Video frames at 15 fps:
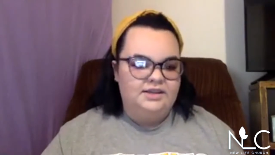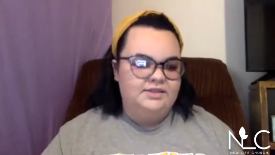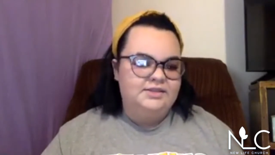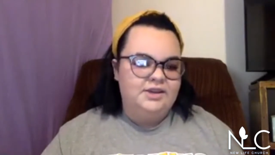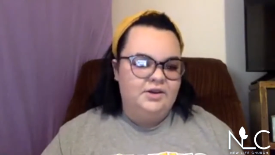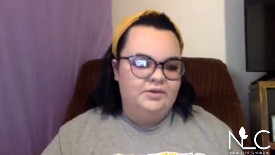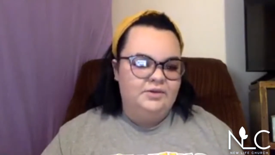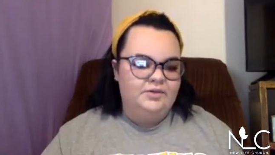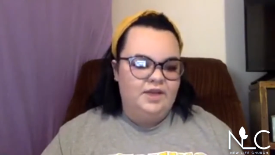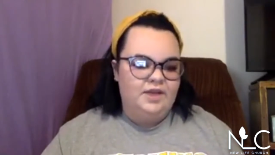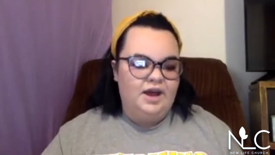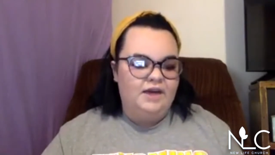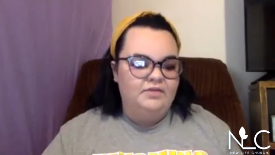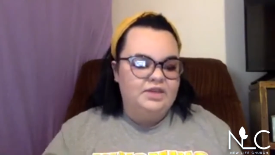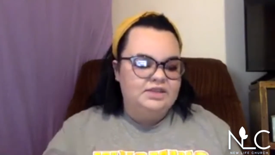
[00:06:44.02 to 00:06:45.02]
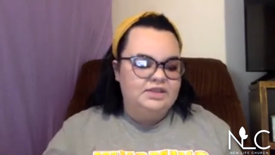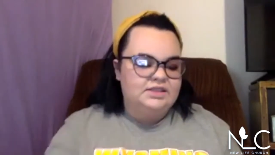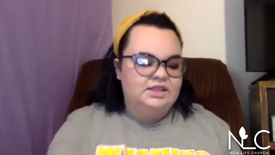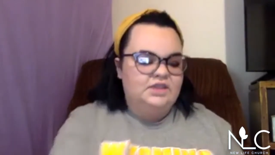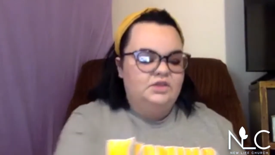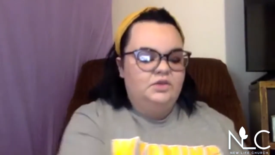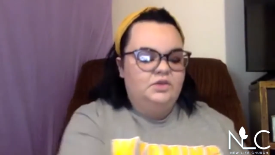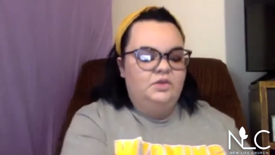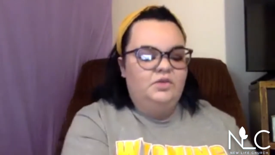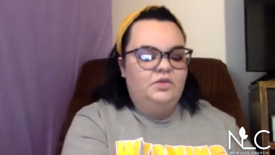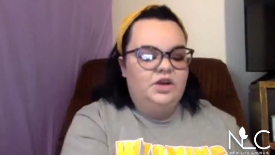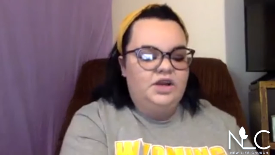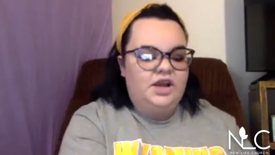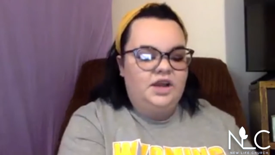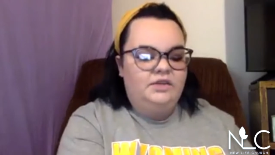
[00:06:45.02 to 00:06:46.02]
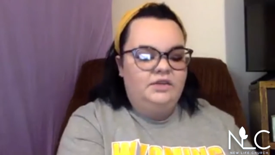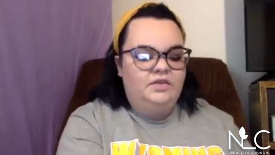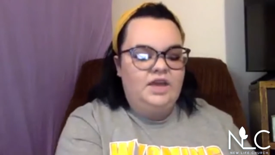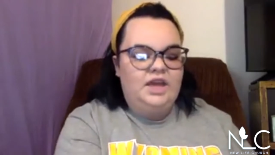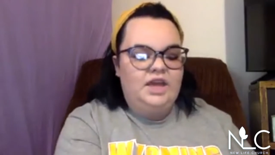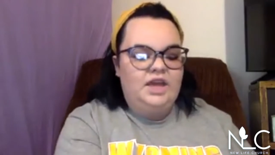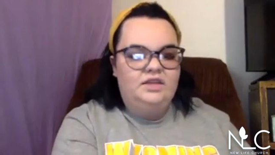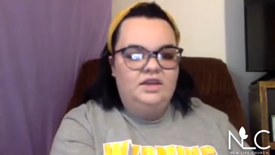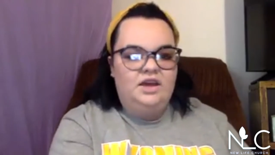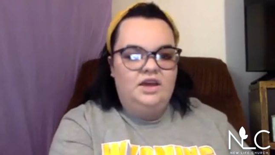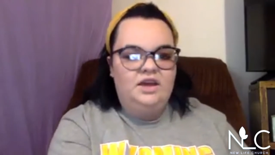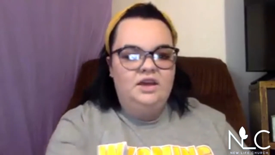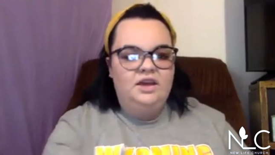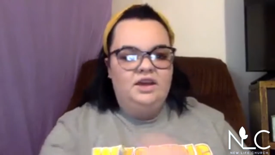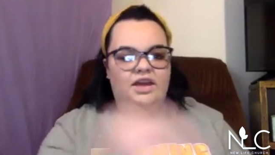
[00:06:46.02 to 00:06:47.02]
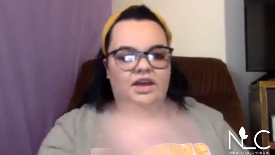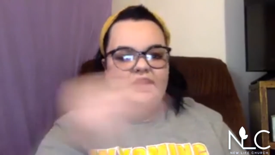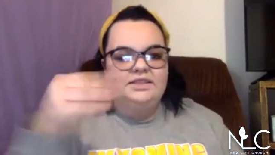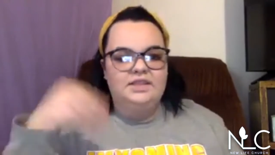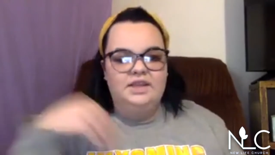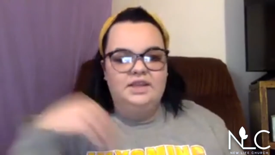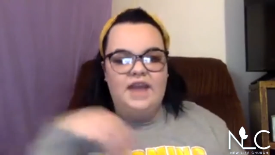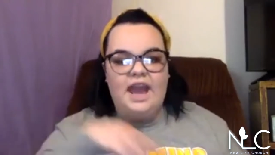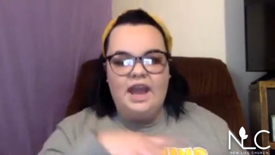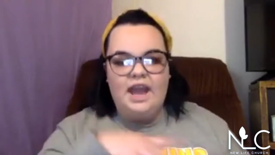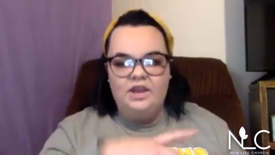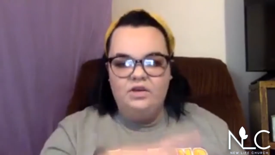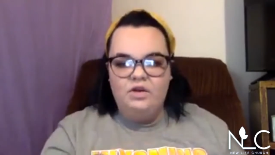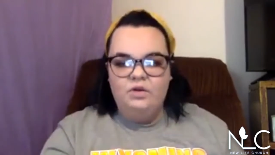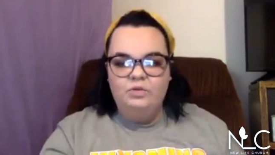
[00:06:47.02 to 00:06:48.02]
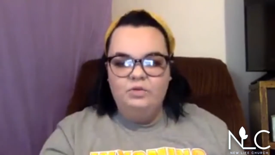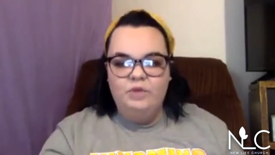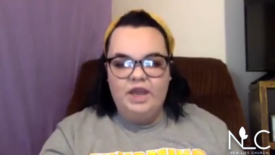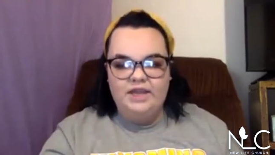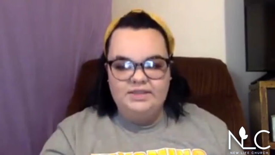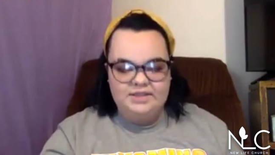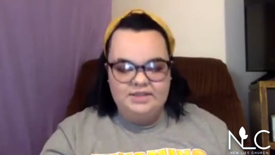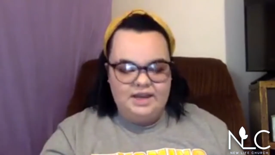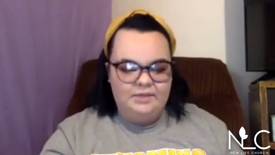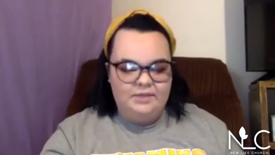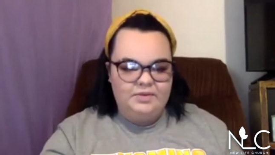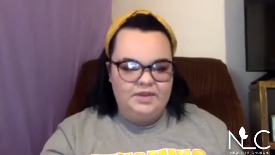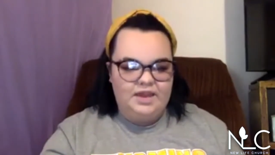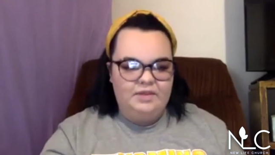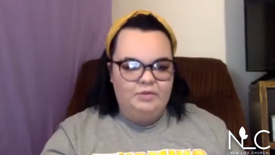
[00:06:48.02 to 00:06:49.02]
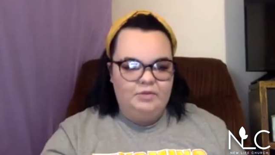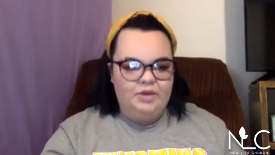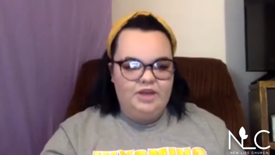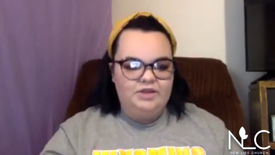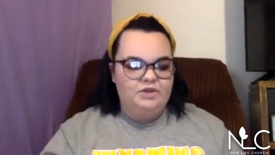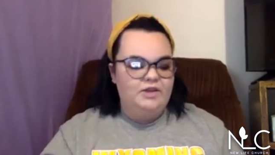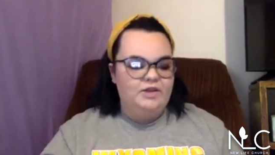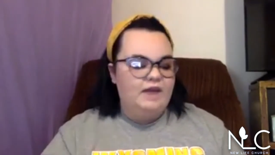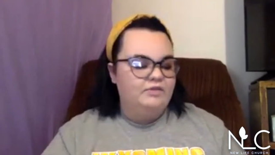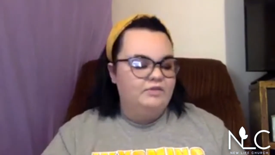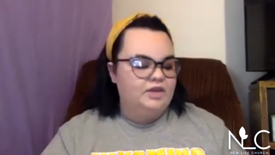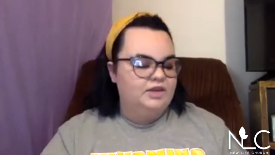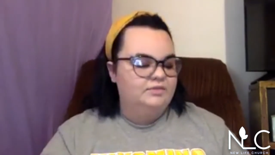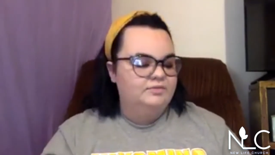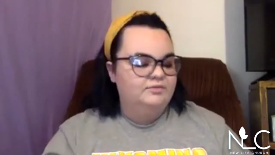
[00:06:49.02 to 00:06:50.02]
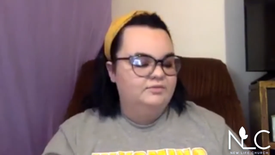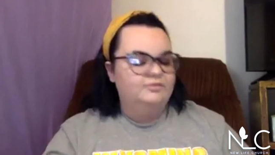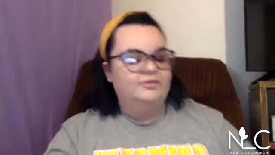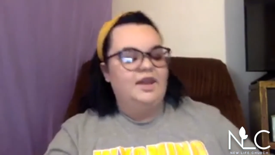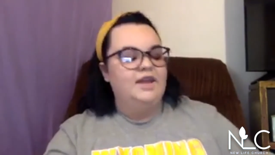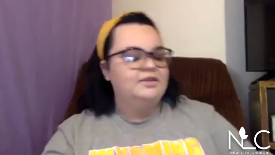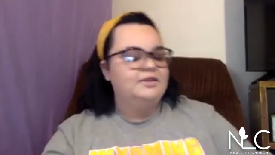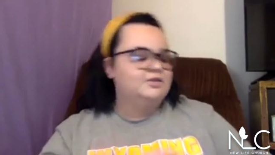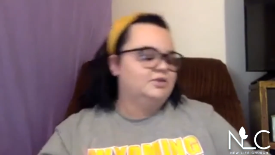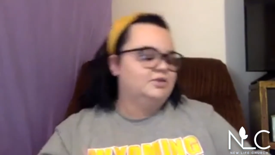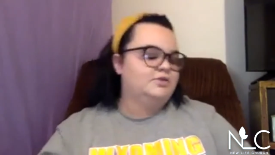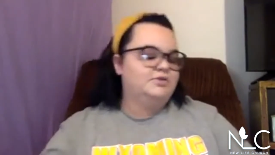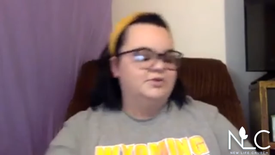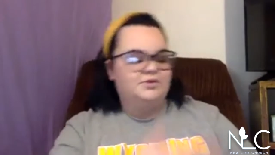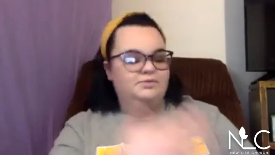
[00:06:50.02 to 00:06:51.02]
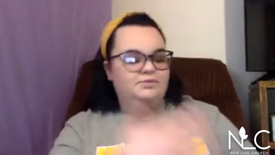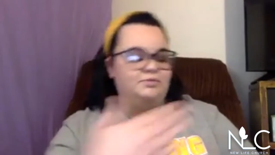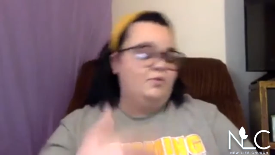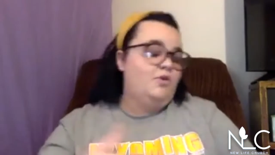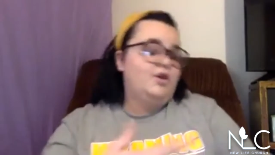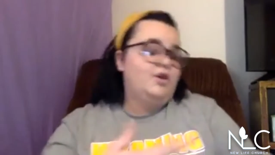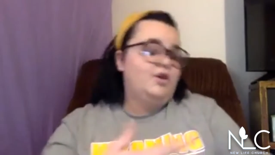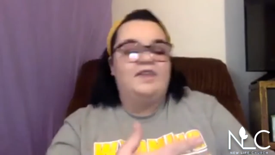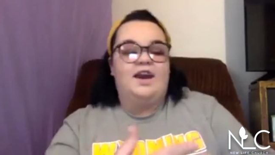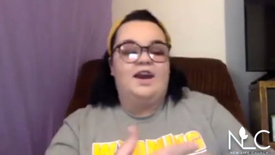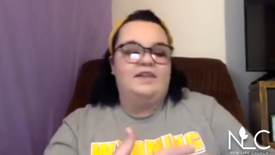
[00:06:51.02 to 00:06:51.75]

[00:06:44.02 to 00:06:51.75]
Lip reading: and so obviously you've already kind of hit it's an at your own pace type thing, but do you have any answers more to